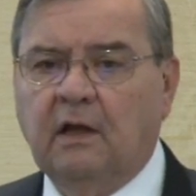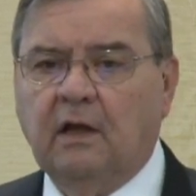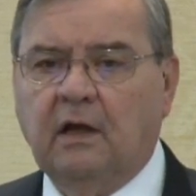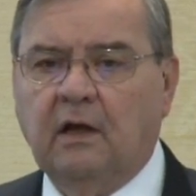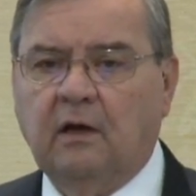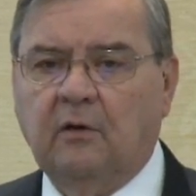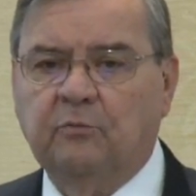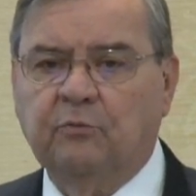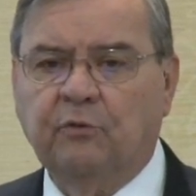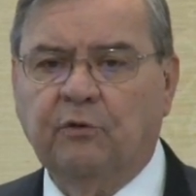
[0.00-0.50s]

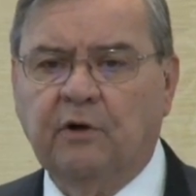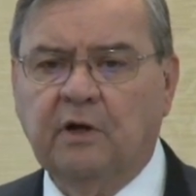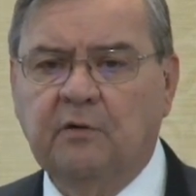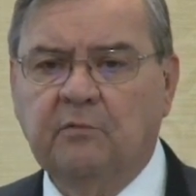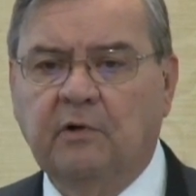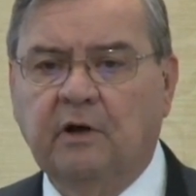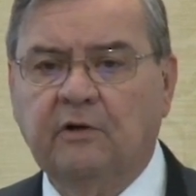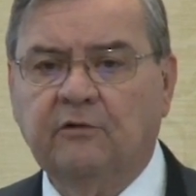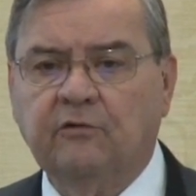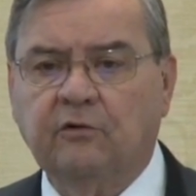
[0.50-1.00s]
uh, pretty
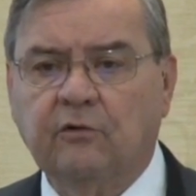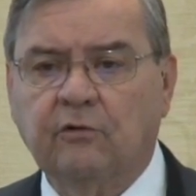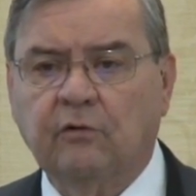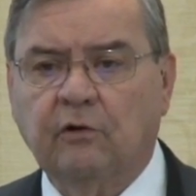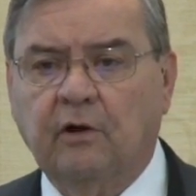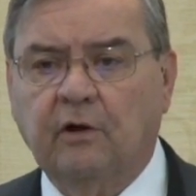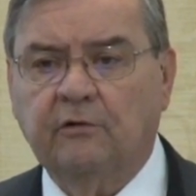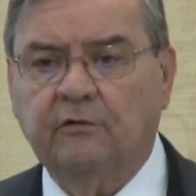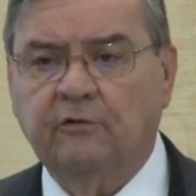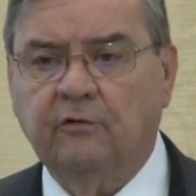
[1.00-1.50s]
much
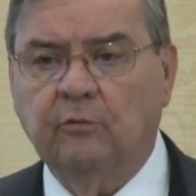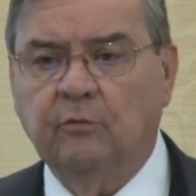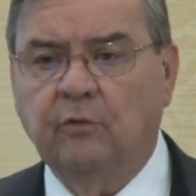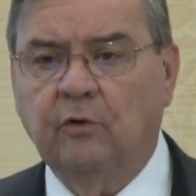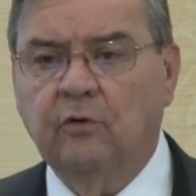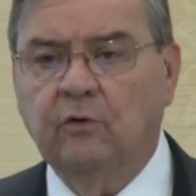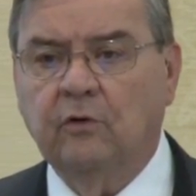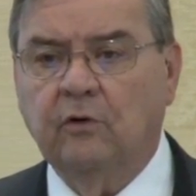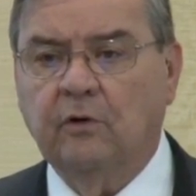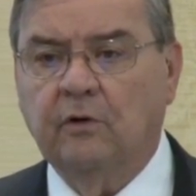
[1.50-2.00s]
across the
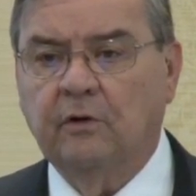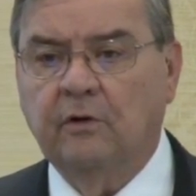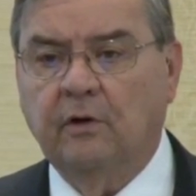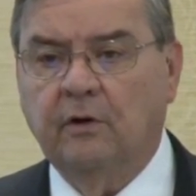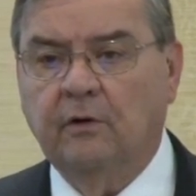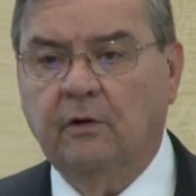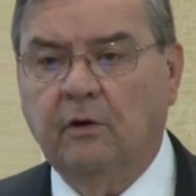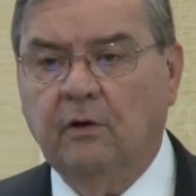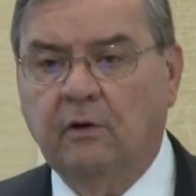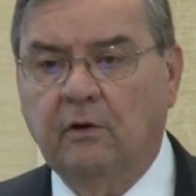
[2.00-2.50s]
board
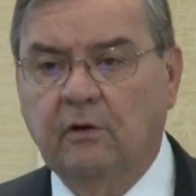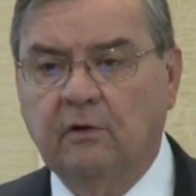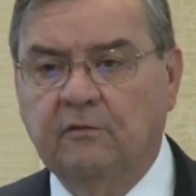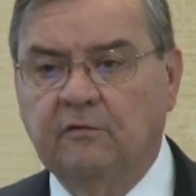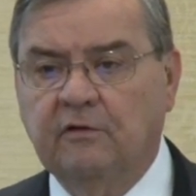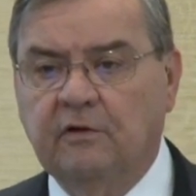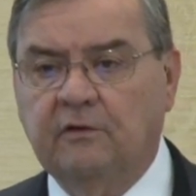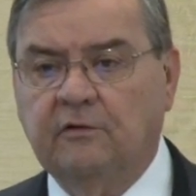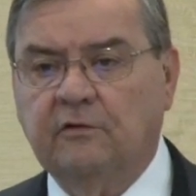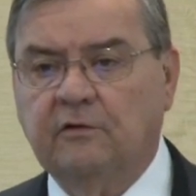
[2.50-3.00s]
on all
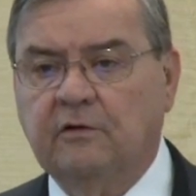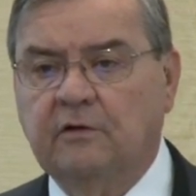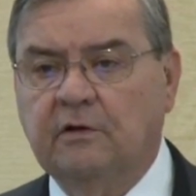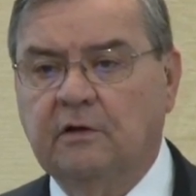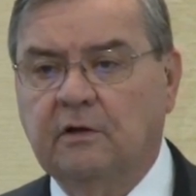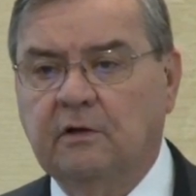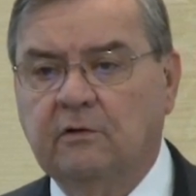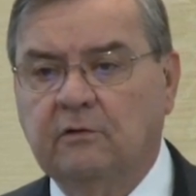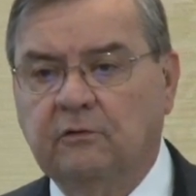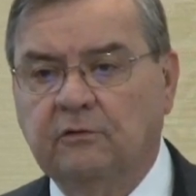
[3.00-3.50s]
of these
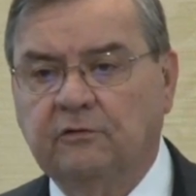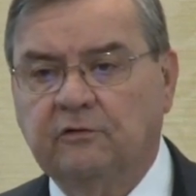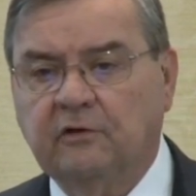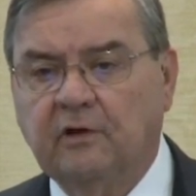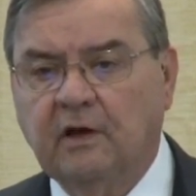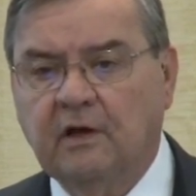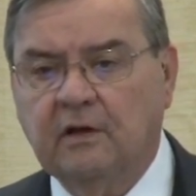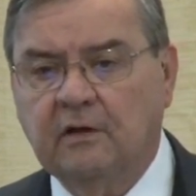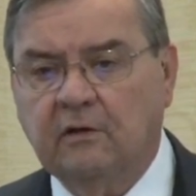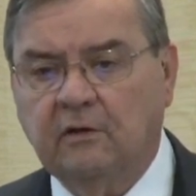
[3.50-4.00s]
clinical
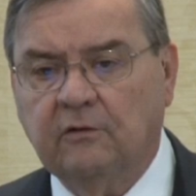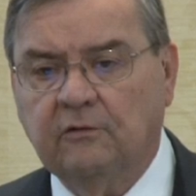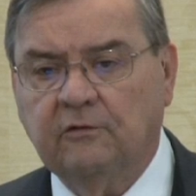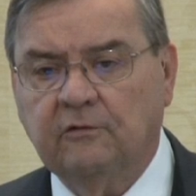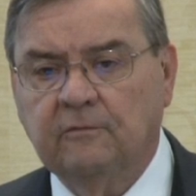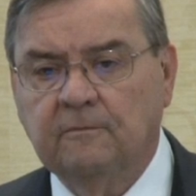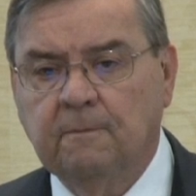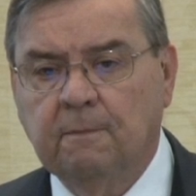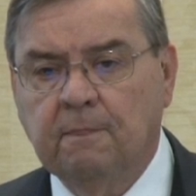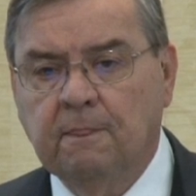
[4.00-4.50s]

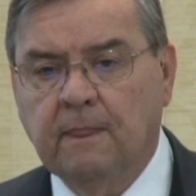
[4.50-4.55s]
scales.